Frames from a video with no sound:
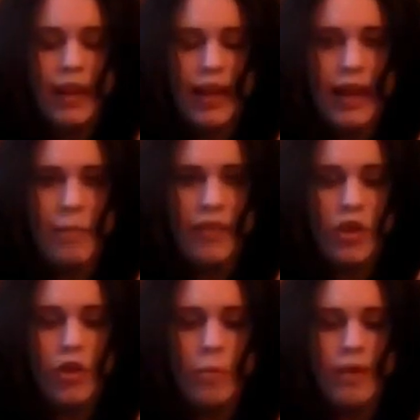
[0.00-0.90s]
and
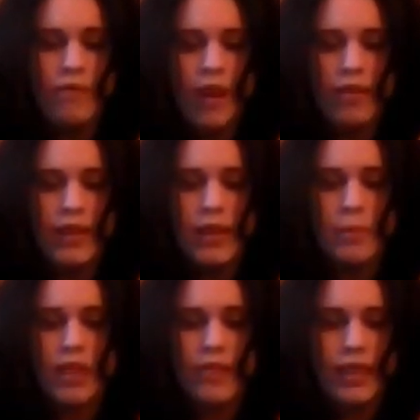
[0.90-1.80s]
they come in very
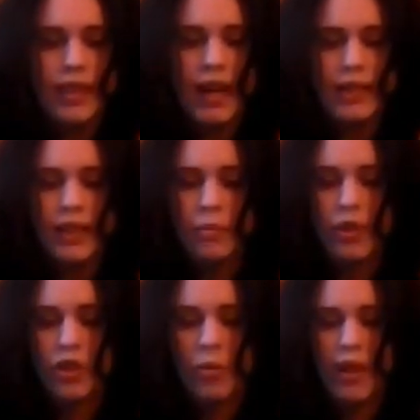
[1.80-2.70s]
specific sizes
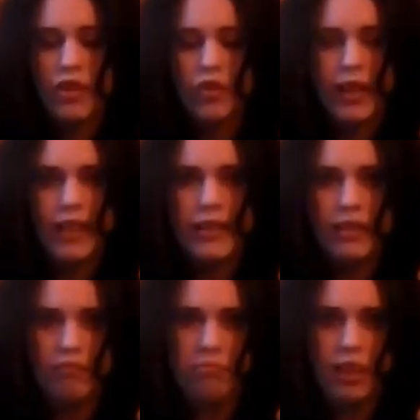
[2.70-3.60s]
which are quite tricky
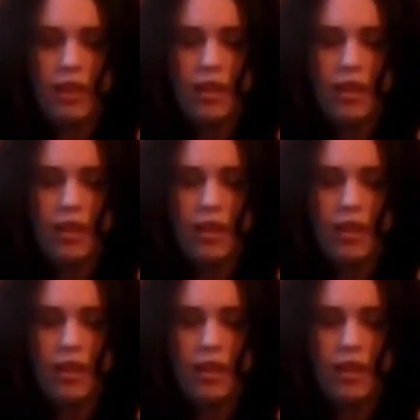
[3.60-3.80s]
to